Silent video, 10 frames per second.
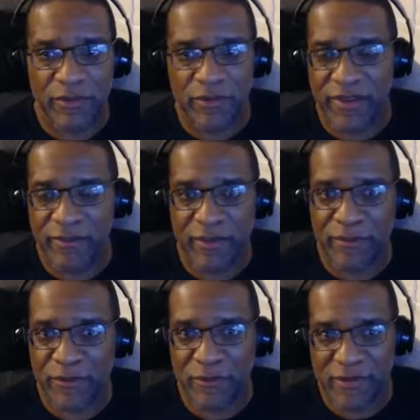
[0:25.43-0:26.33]
to prevent
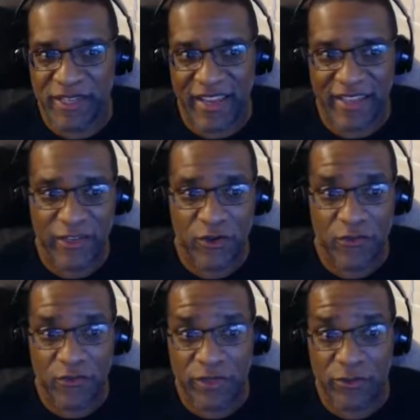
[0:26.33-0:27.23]
people from dying, and
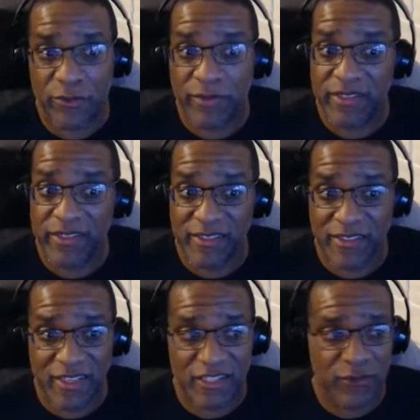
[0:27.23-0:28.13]
hopefully we'll be
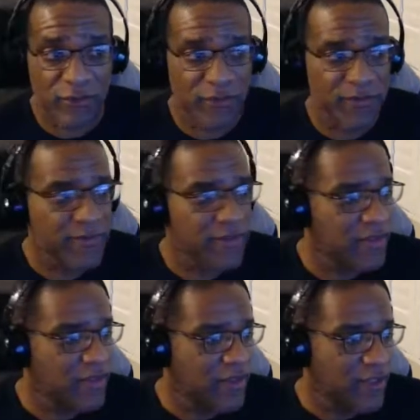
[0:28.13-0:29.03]
successful.
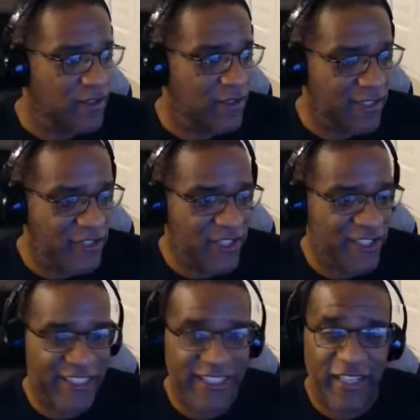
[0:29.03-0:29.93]
So let's
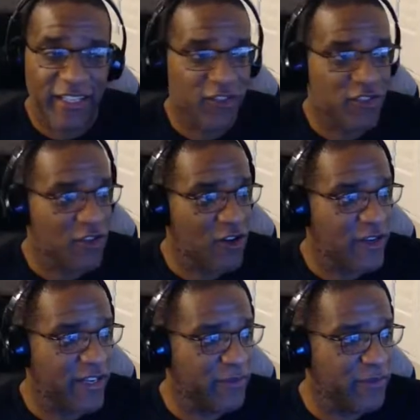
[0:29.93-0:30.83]
just get it
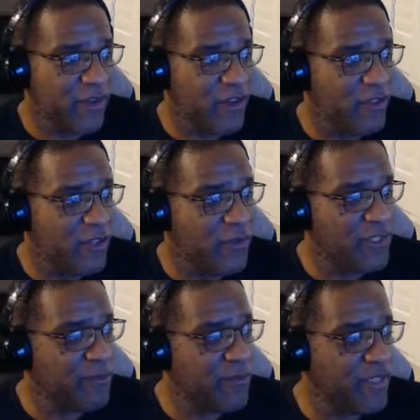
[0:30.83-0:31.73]
started. We all know
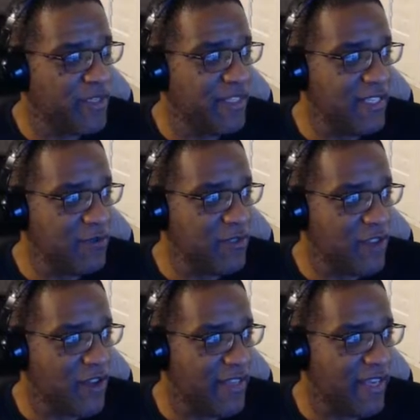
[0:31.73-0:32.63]
his abilities. We
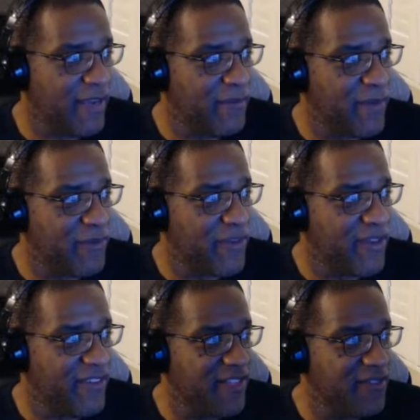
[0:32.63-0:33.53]
saw that in my
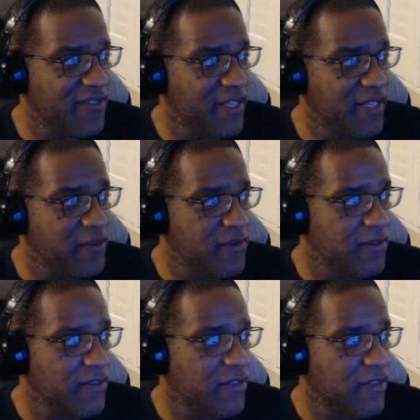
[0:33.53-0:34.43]
previous video.
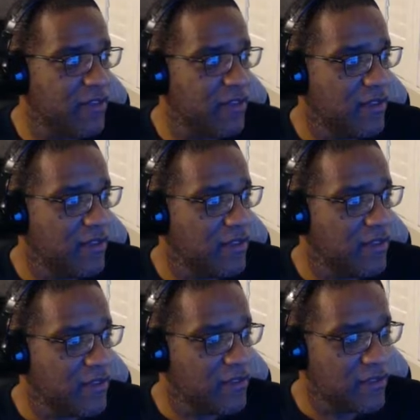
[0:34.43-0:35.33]

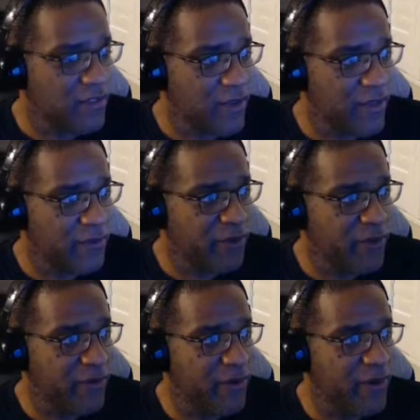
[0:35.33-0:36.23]
So let's go ahead and
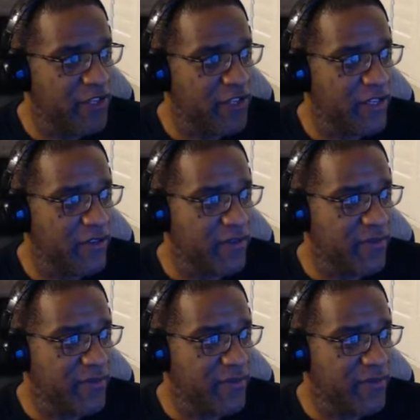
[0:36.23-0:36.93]
refresh here.